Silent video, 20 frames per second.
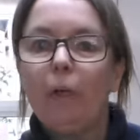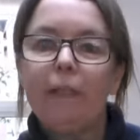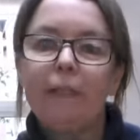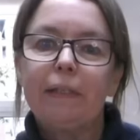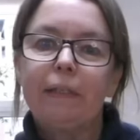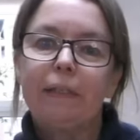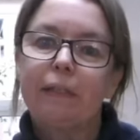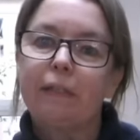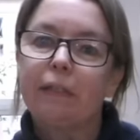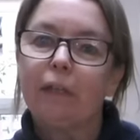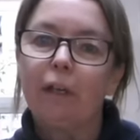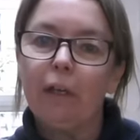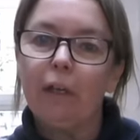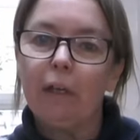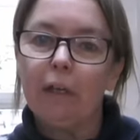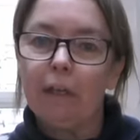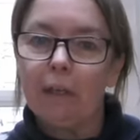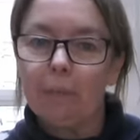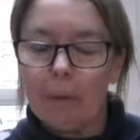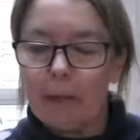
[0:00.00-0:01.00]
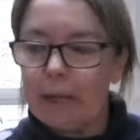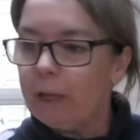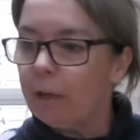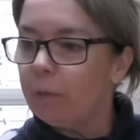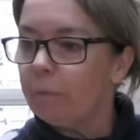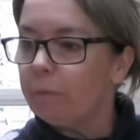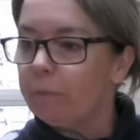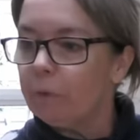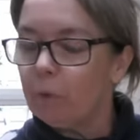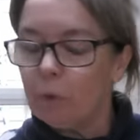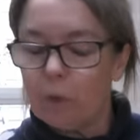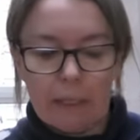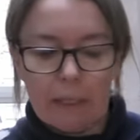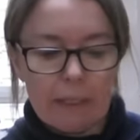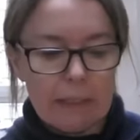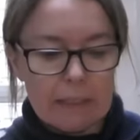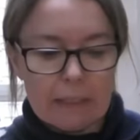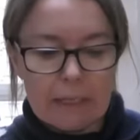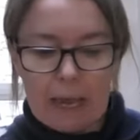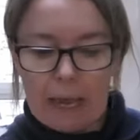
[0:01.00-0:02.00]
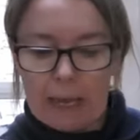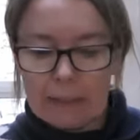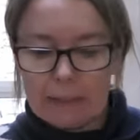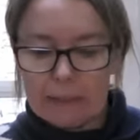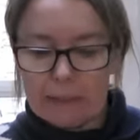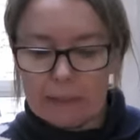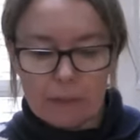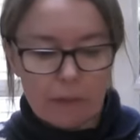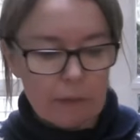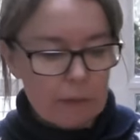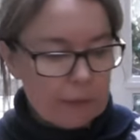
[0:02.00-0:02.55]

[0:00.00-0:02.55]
certainly make up for in texture.